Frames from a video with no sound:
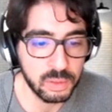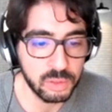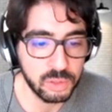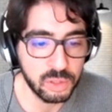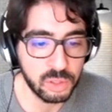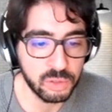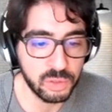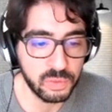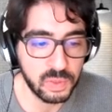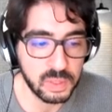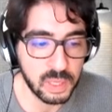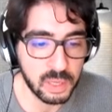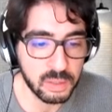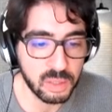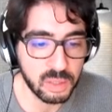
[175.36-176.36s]
Generative
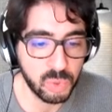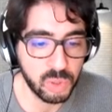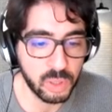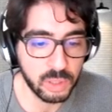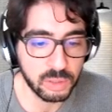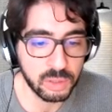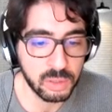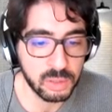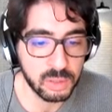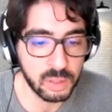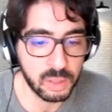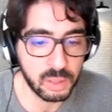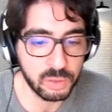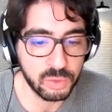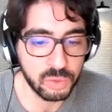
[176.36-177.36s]
design simulations
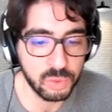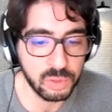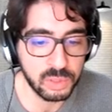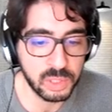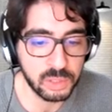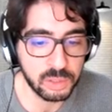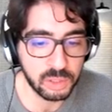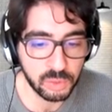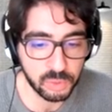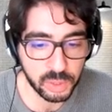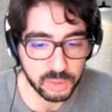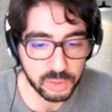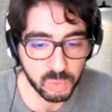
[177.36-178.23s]
are tools that generate